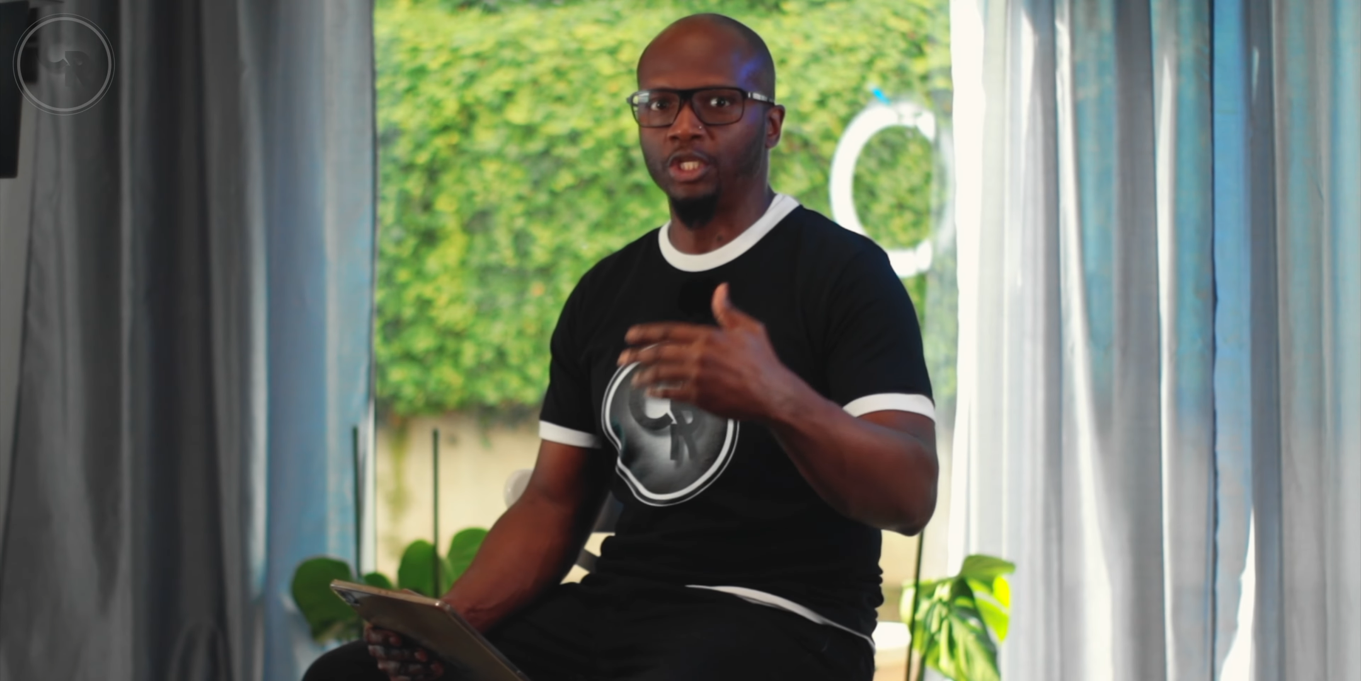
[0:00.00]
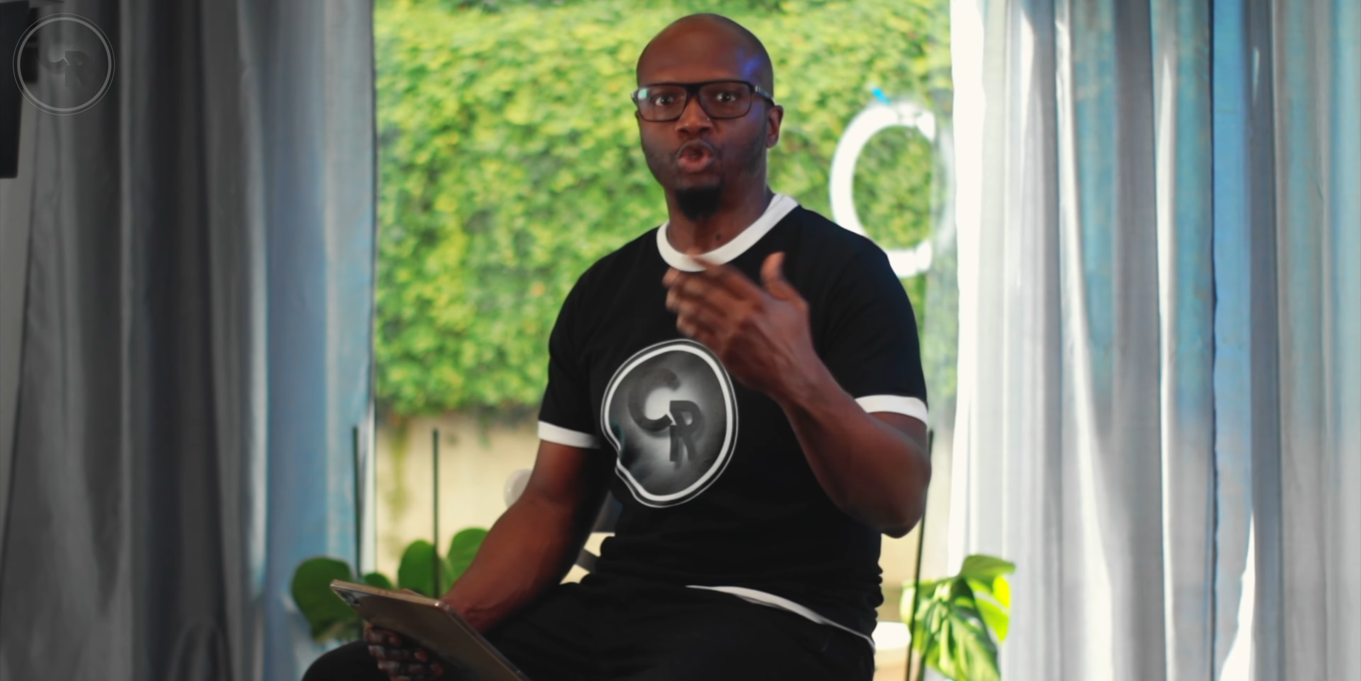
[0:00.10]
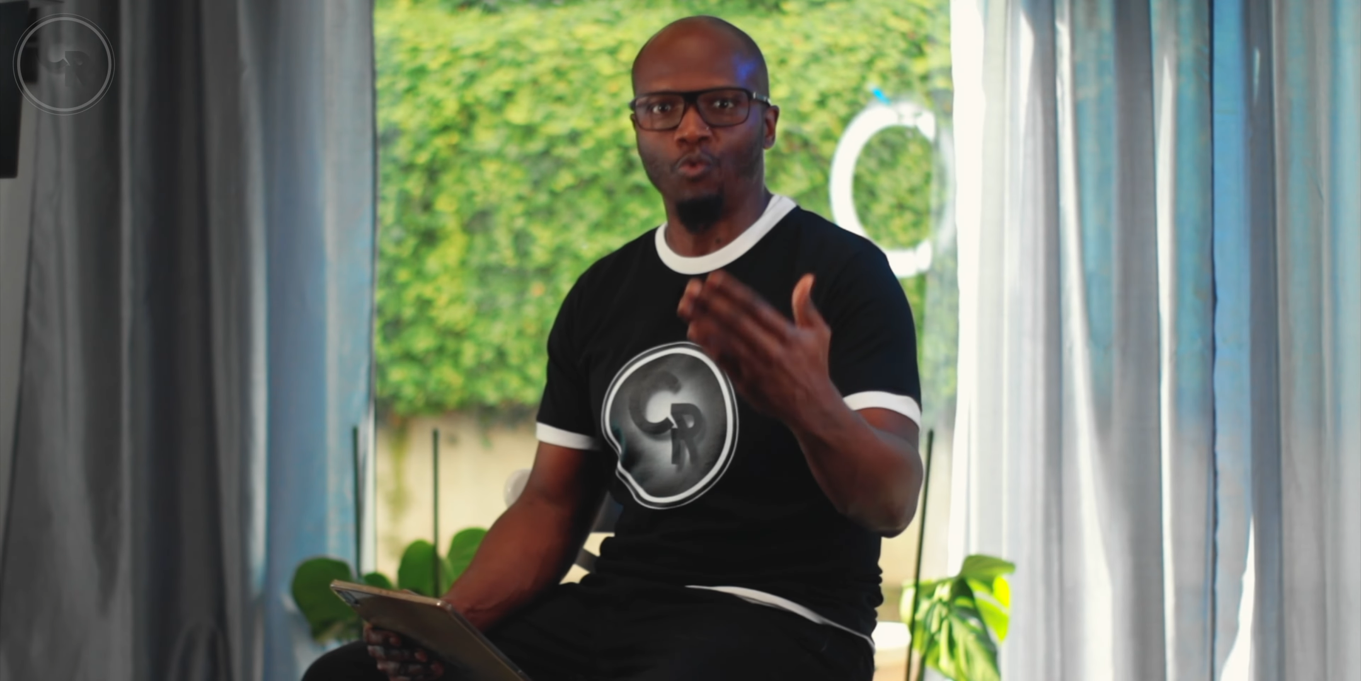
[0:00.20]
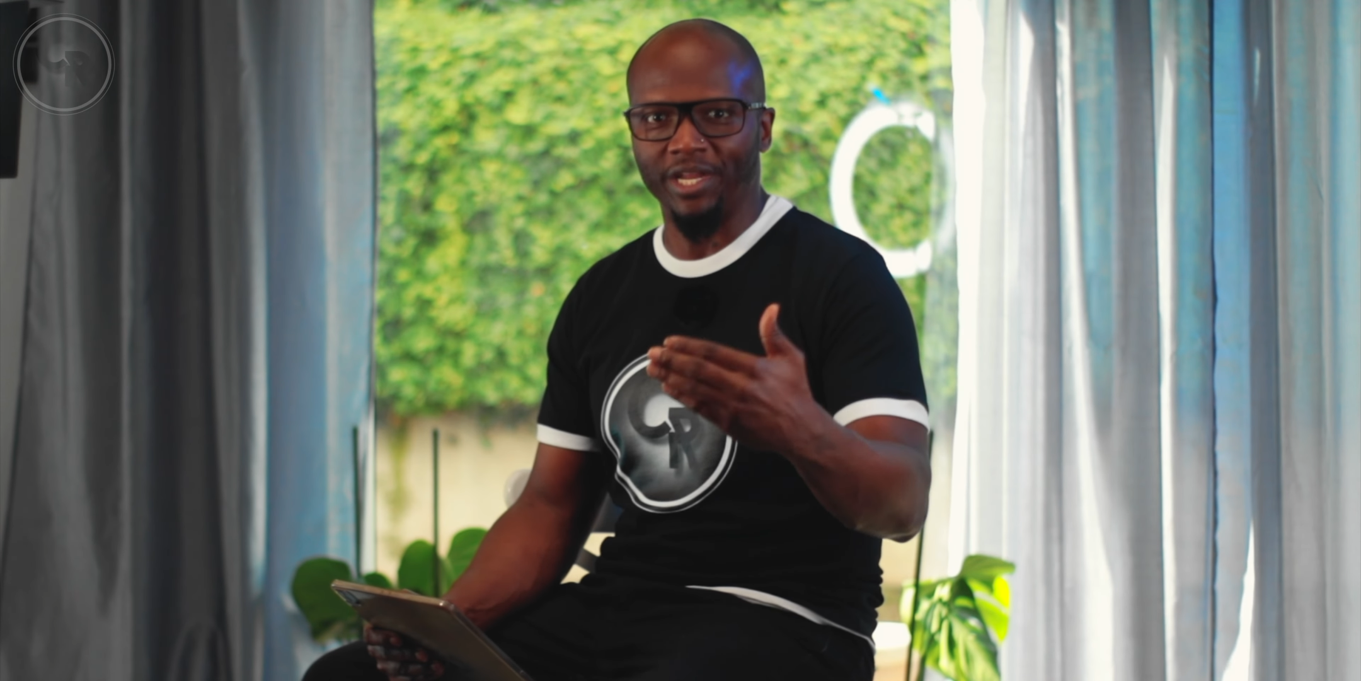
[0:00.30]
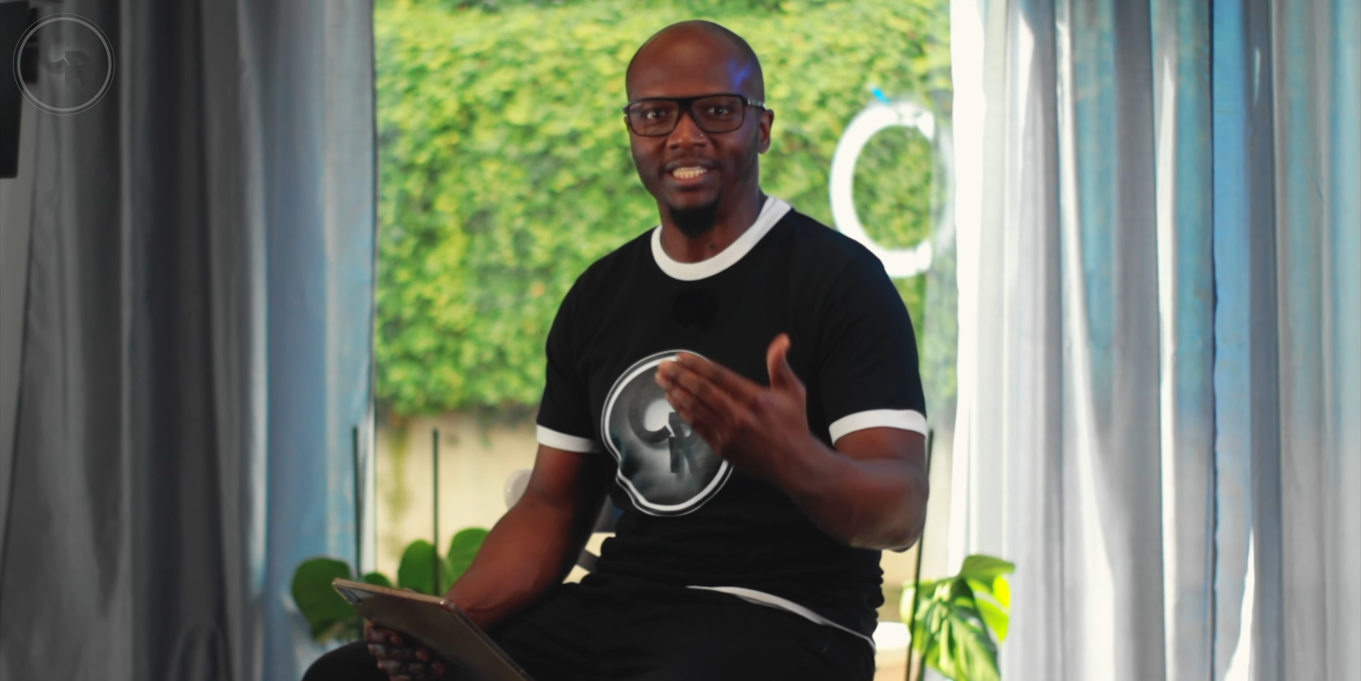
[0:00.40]

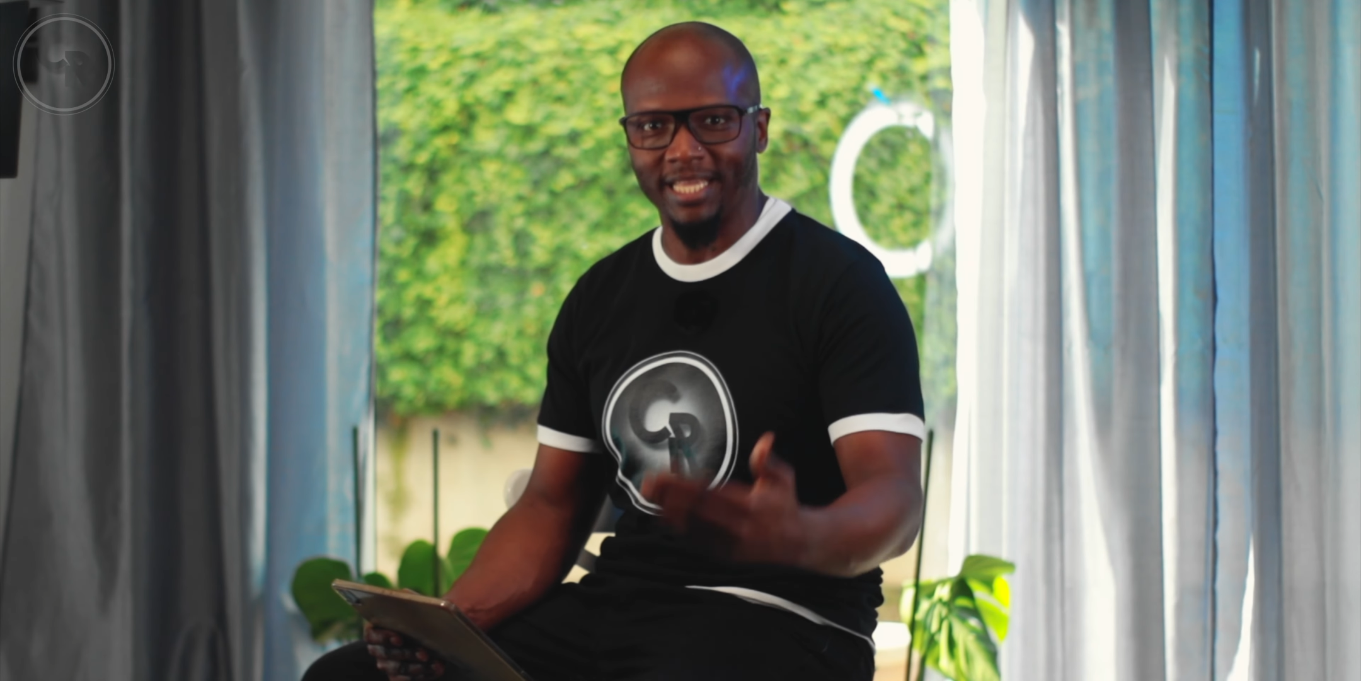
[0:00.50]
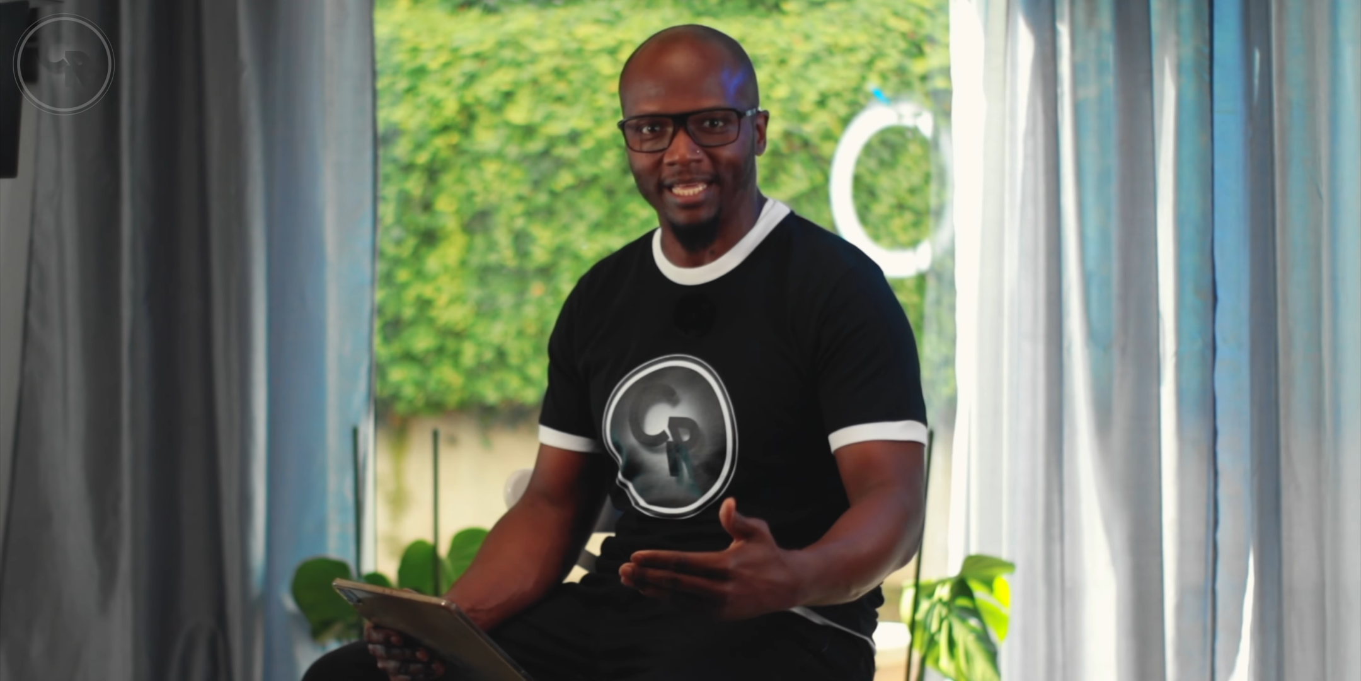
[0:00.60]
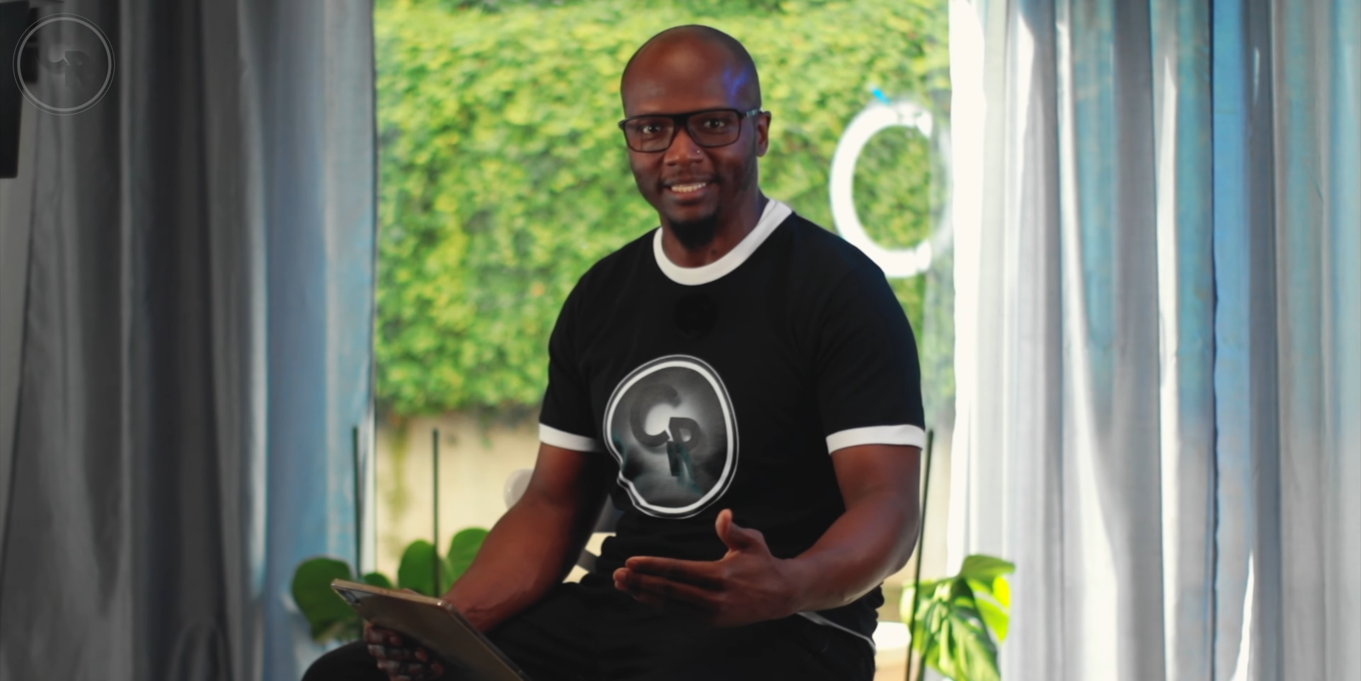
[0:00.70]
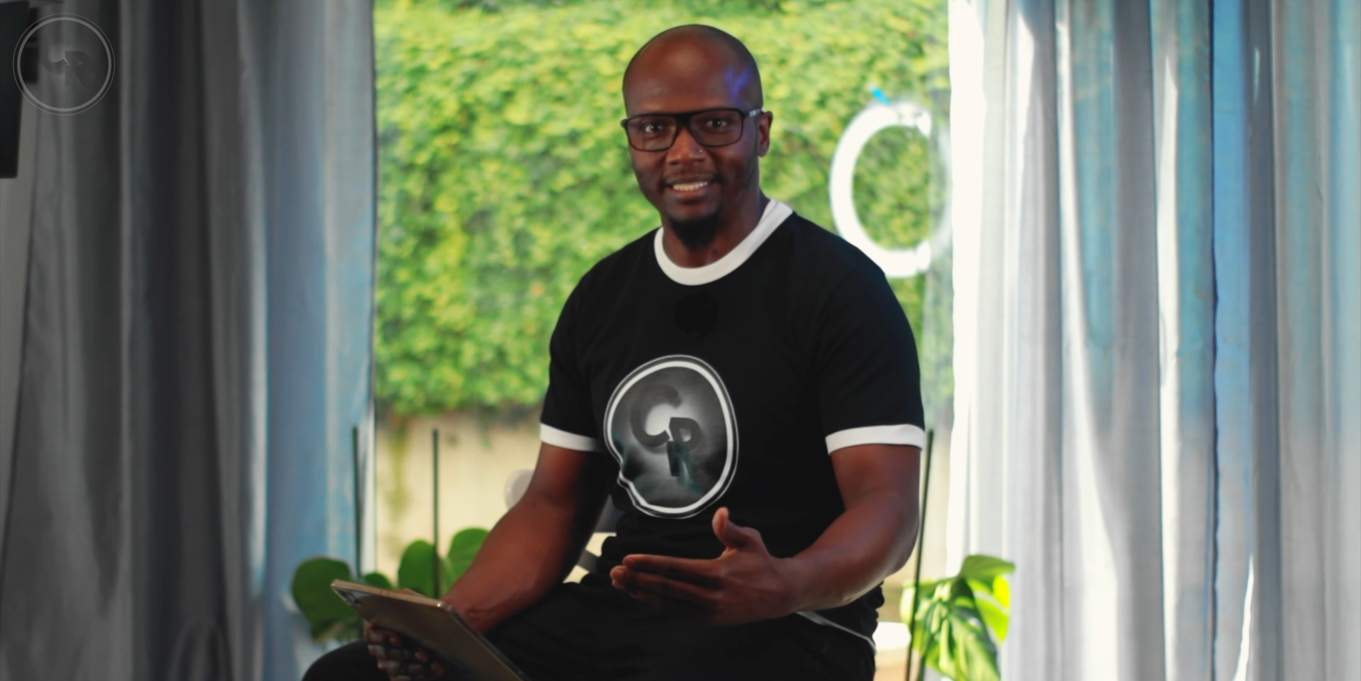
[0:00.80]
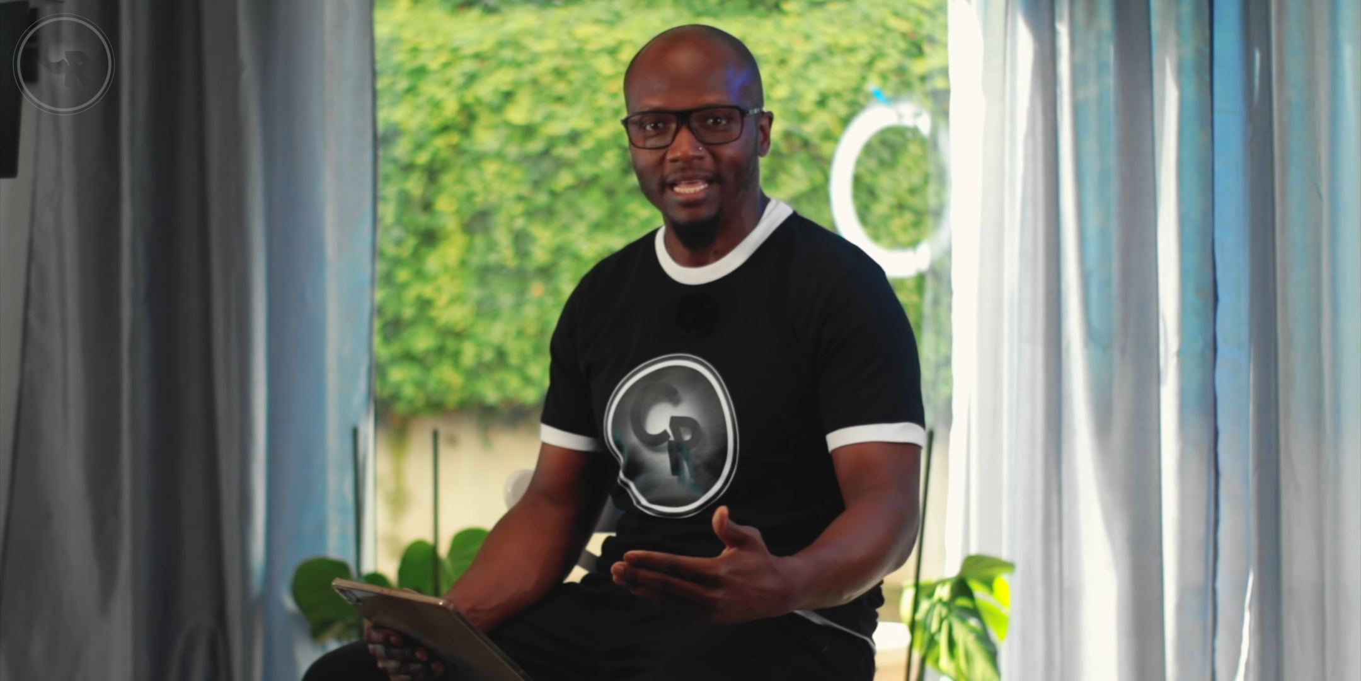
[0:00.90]

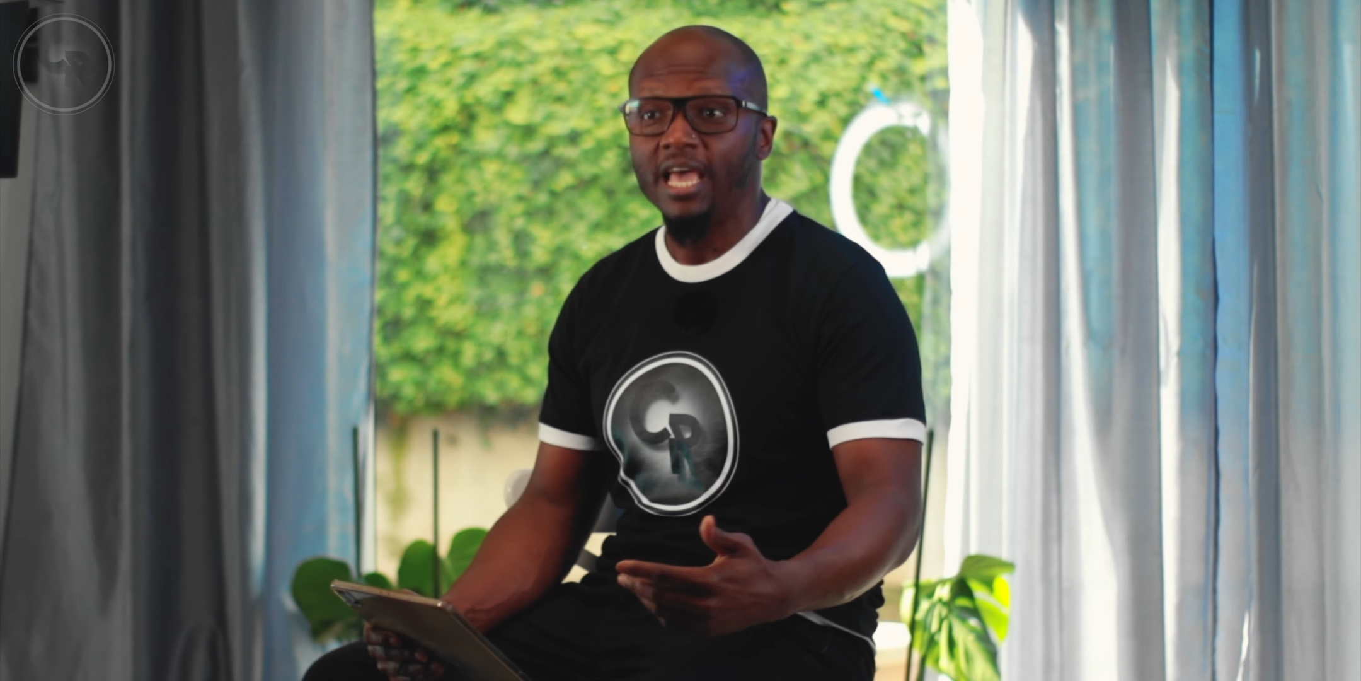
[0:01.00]
2010s.